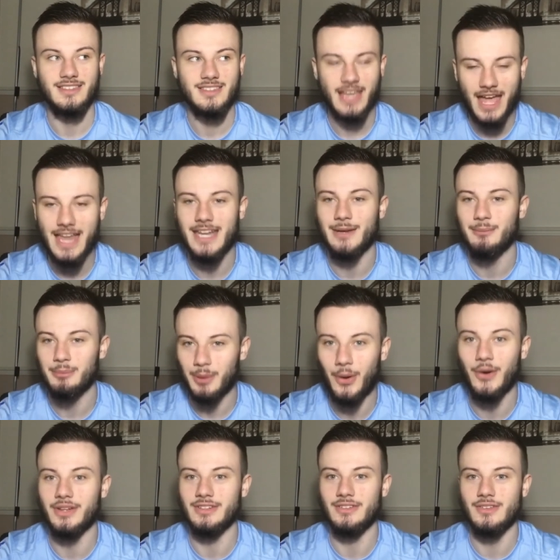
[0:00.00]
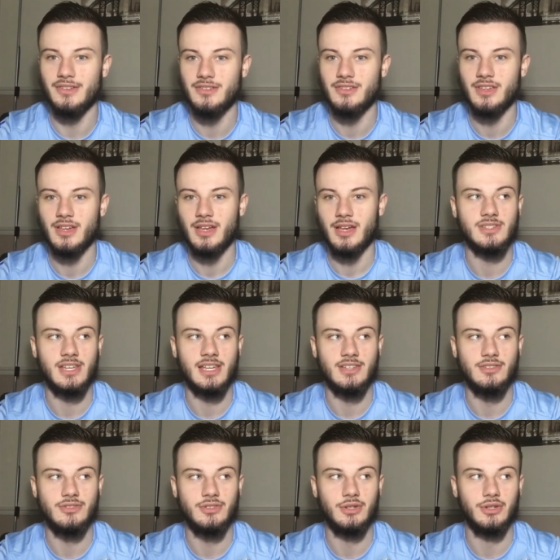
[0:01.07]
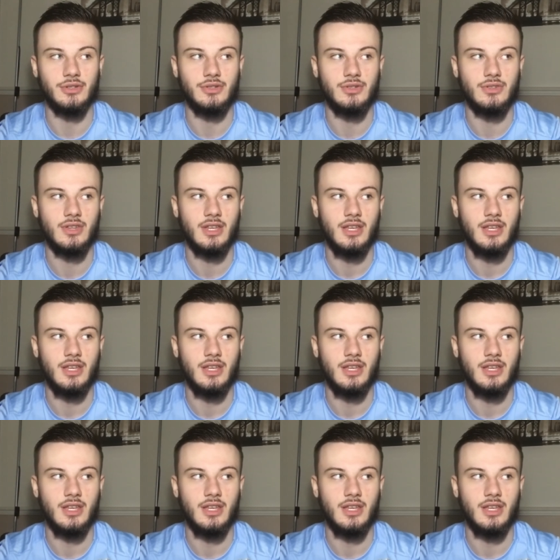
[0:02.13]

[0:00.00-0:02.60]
ten points. It's just